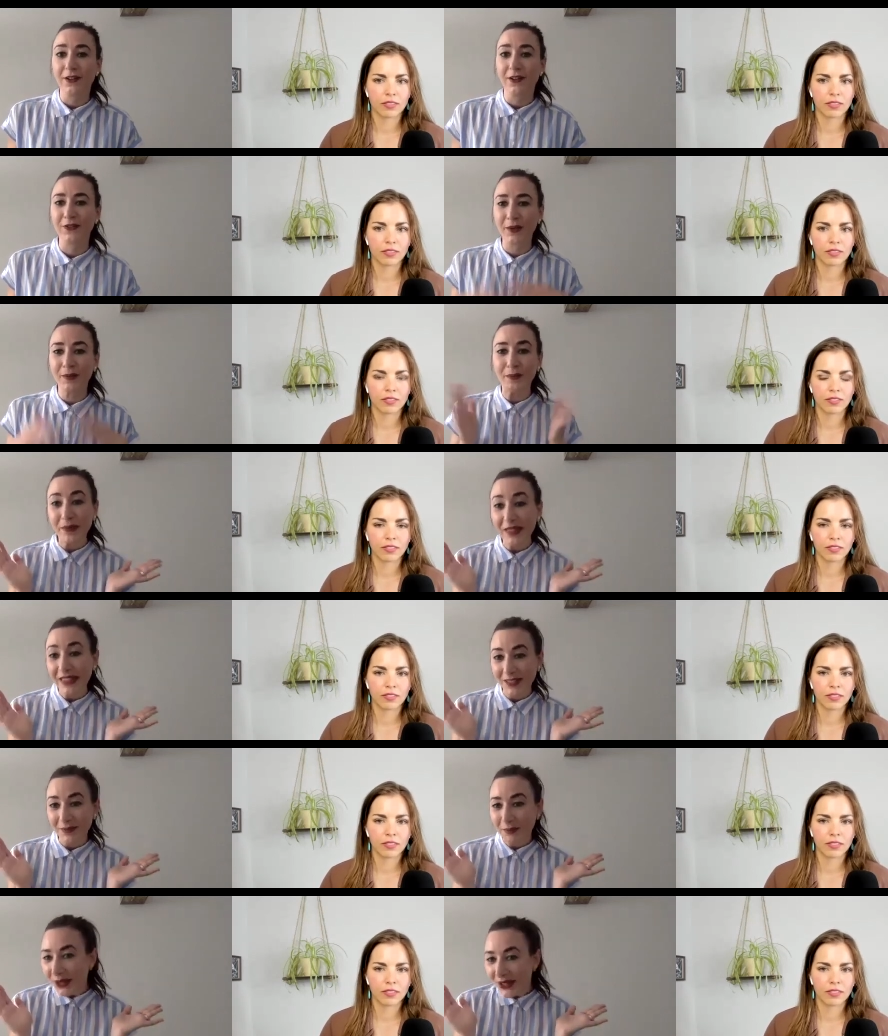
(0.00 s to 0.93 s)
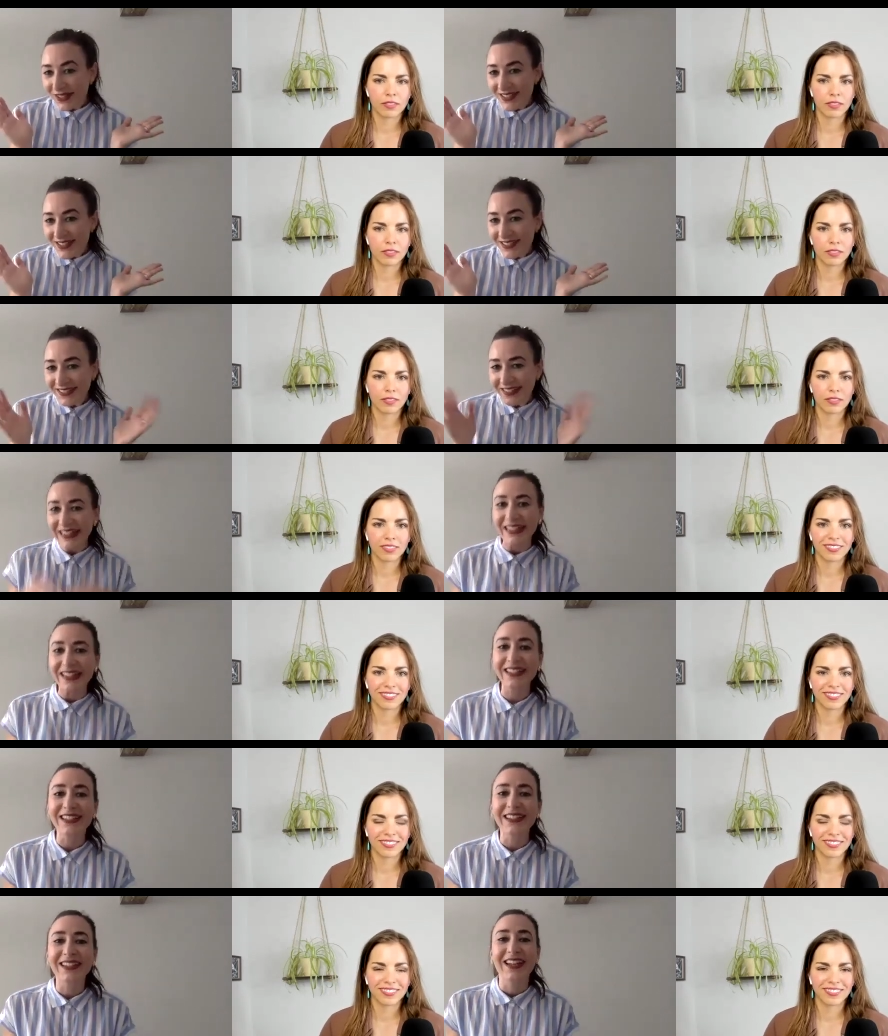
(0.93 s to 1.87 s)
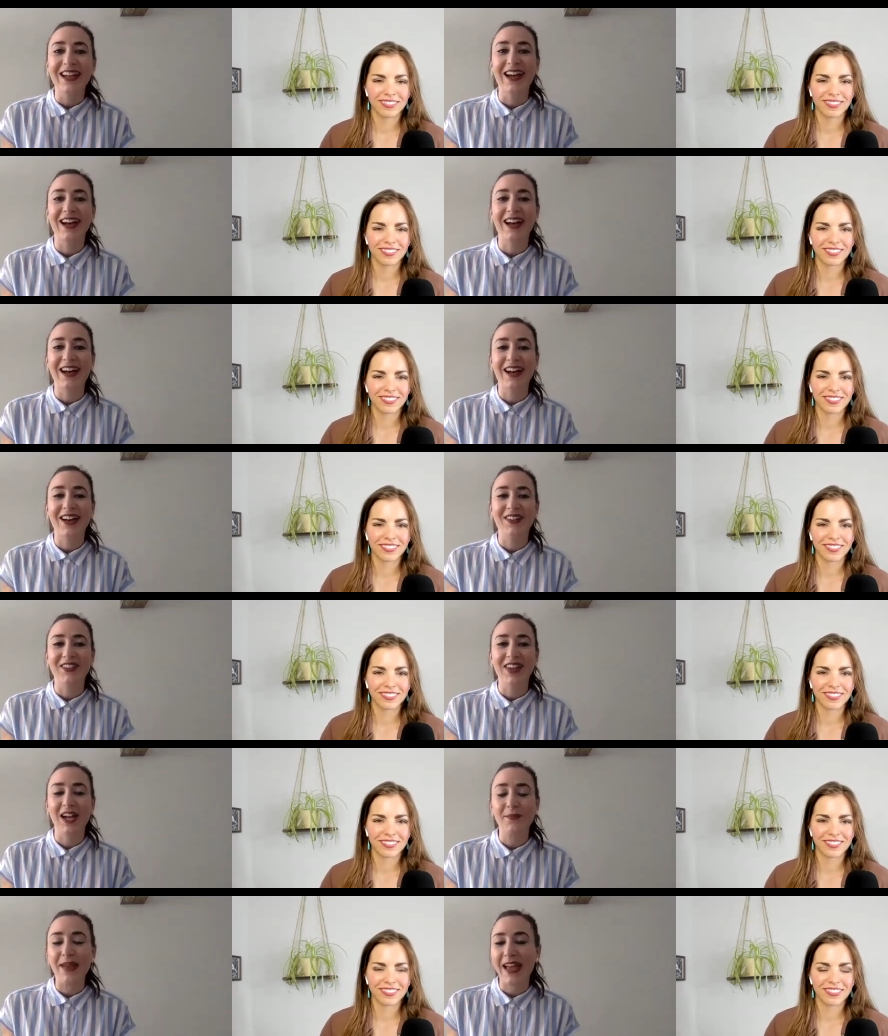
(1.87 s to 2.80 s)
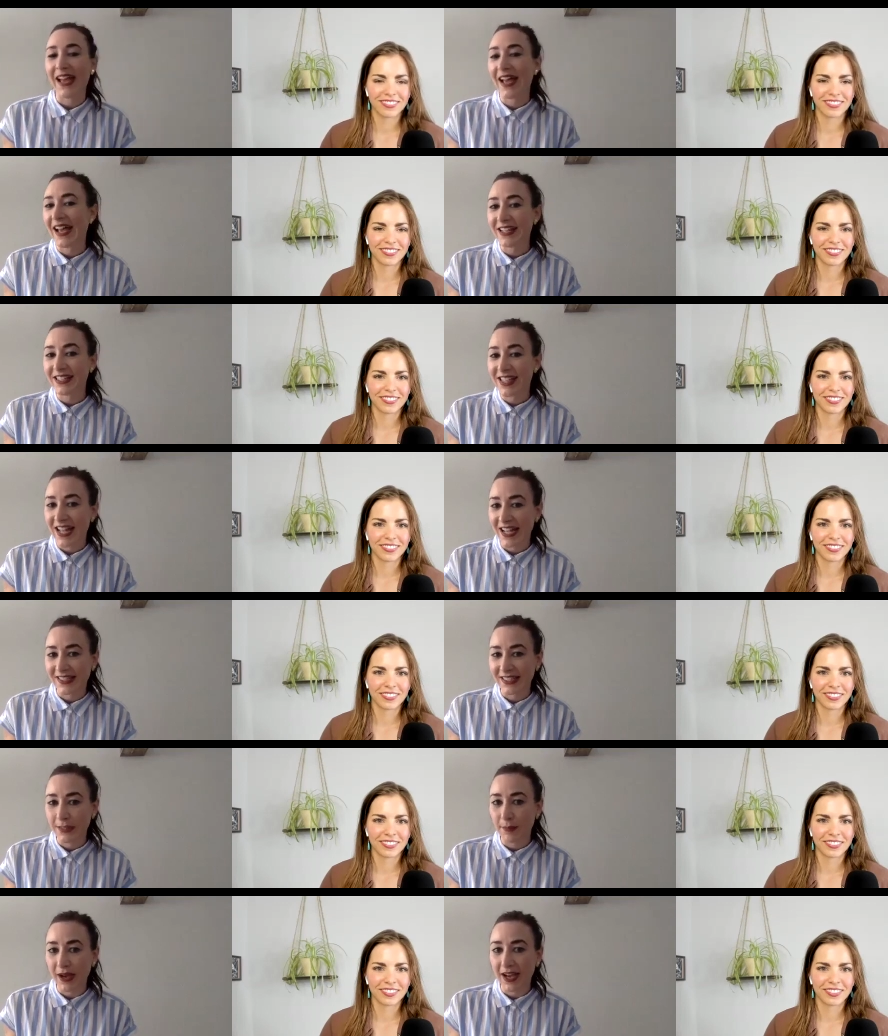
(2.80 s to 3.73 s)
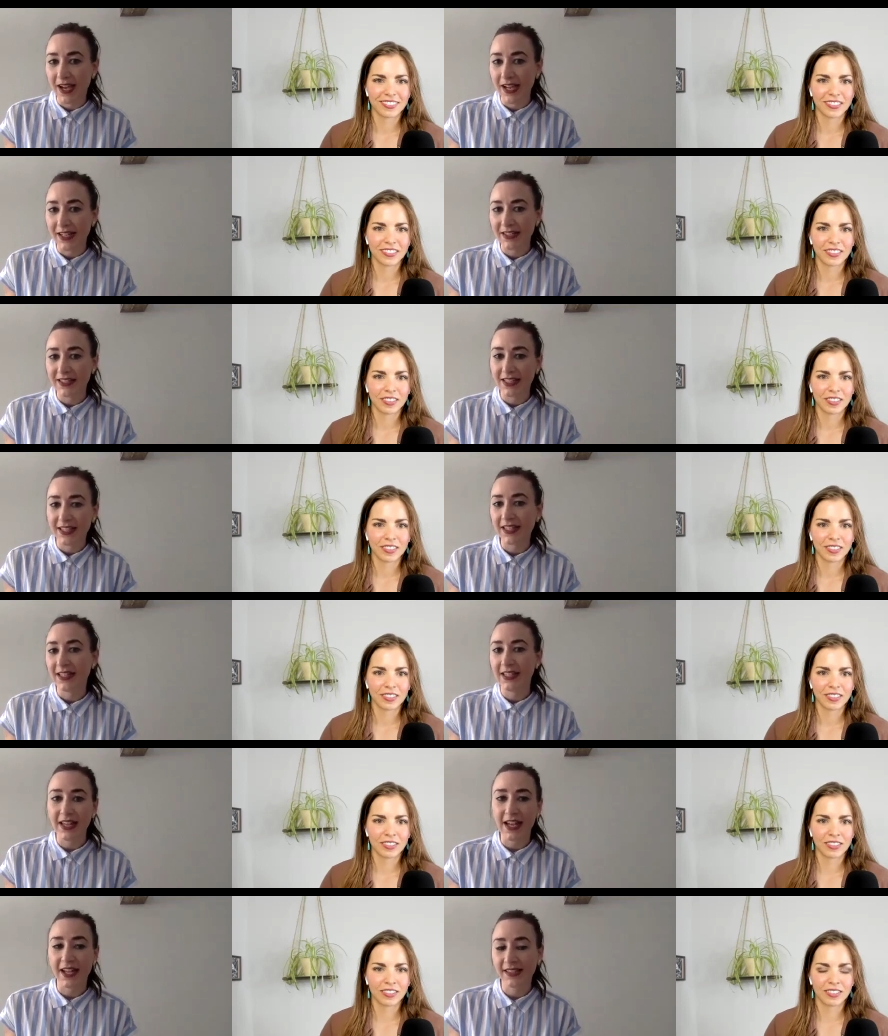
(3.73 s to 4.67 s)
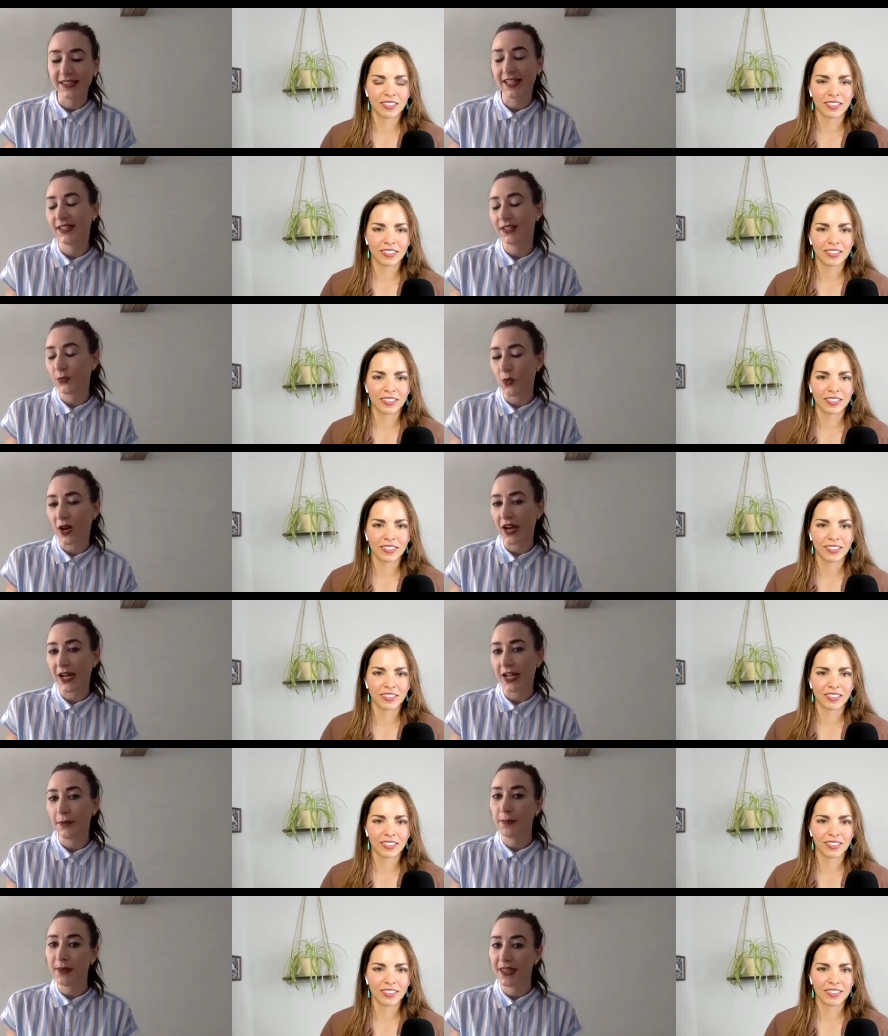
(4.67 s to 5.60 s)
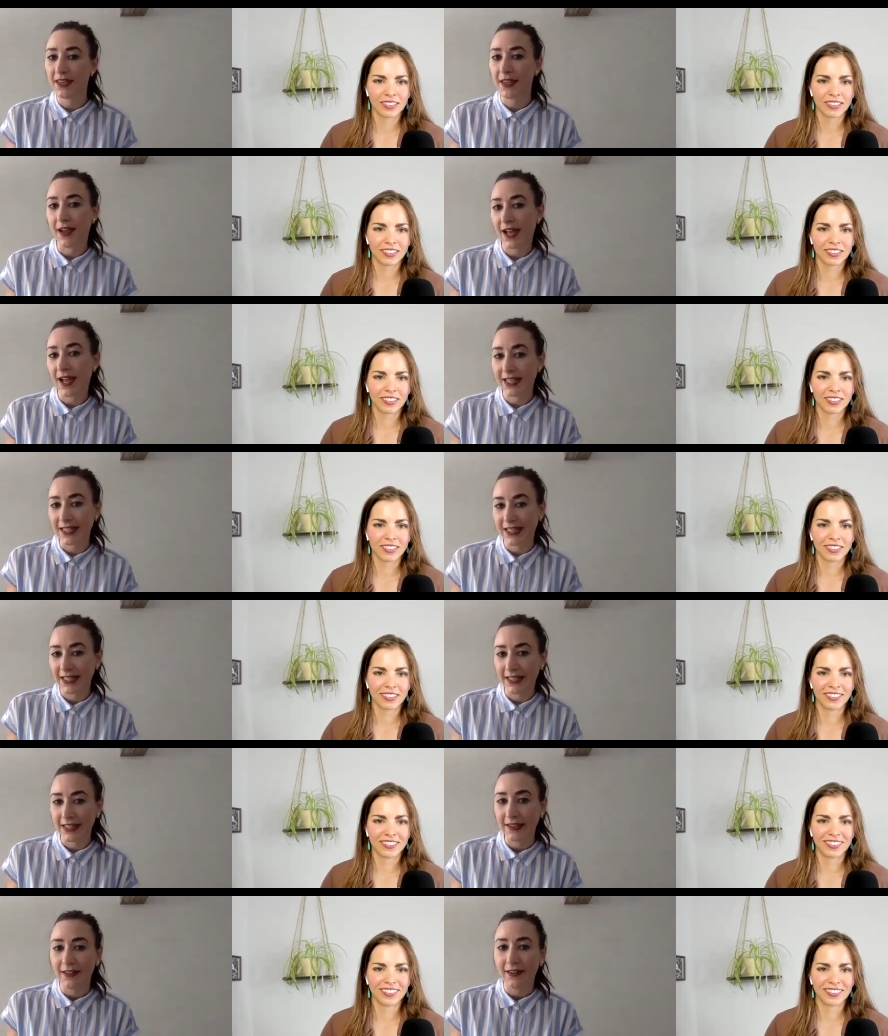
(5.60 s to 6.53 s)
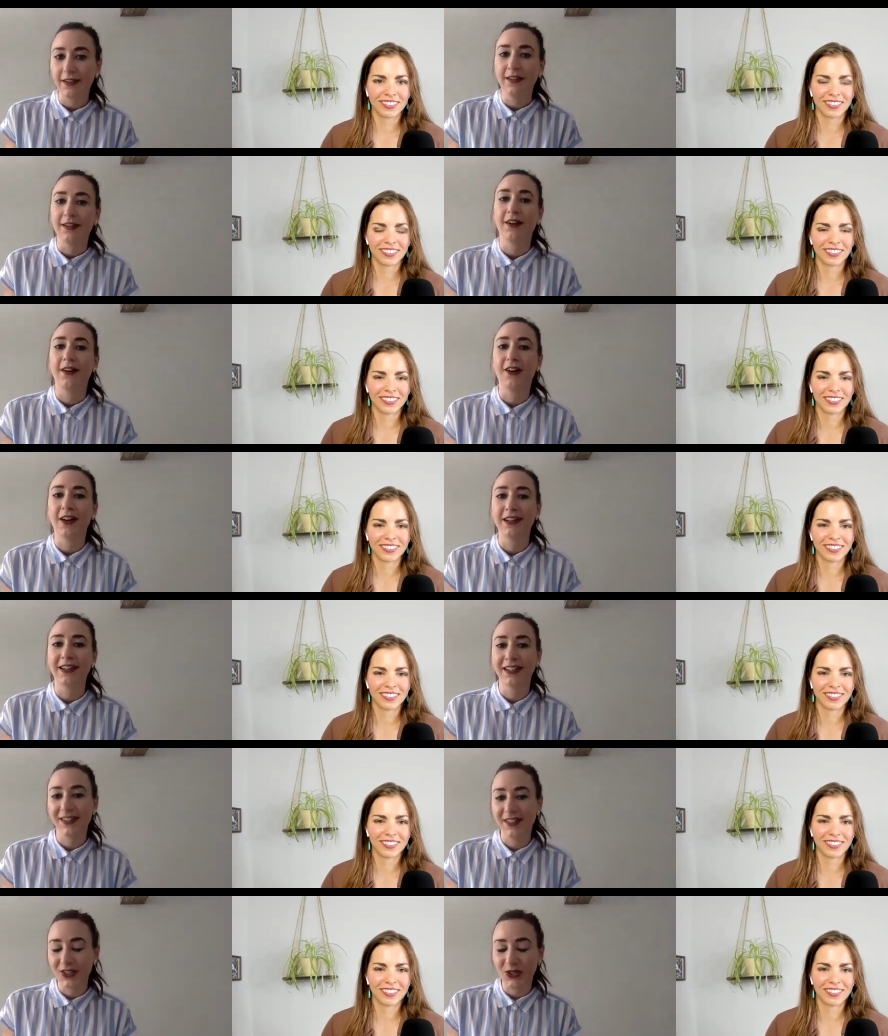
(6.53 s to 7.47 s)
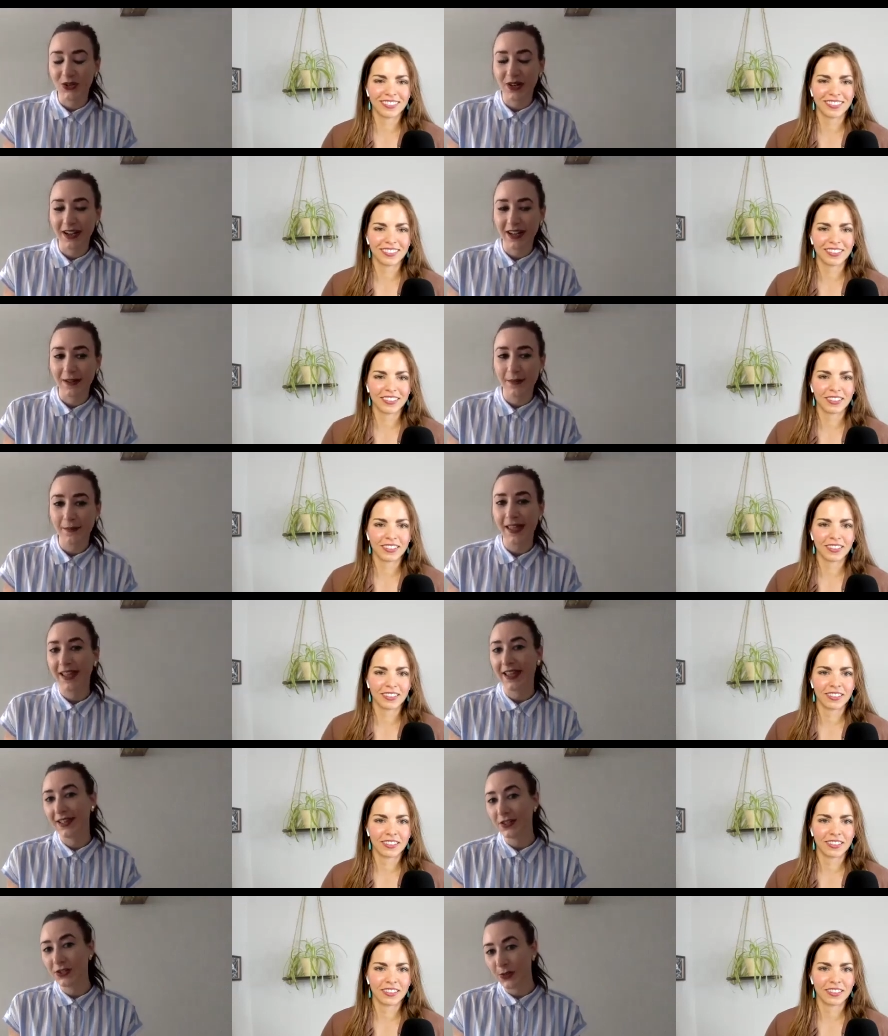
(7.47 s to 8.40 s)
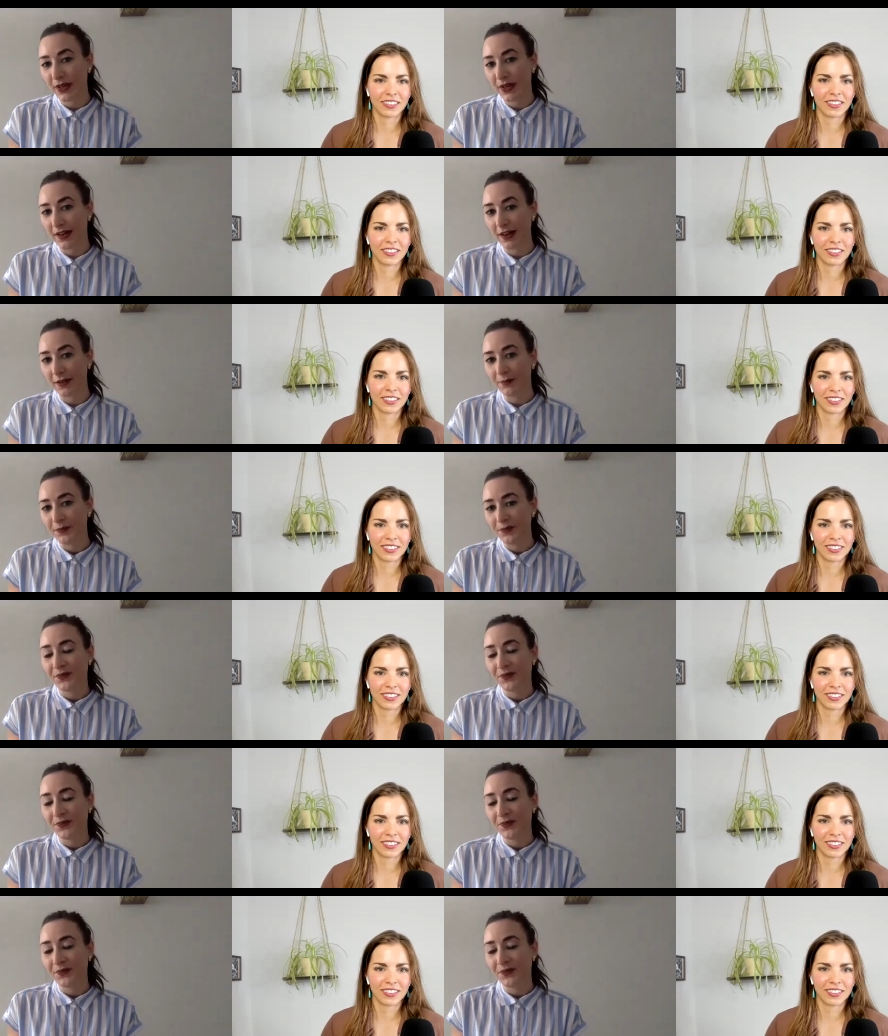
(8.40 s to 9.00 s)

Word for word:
Speaker 1: For me personally, I'm at Tessie Pie, TESSYPIE on Instagram and Twitter.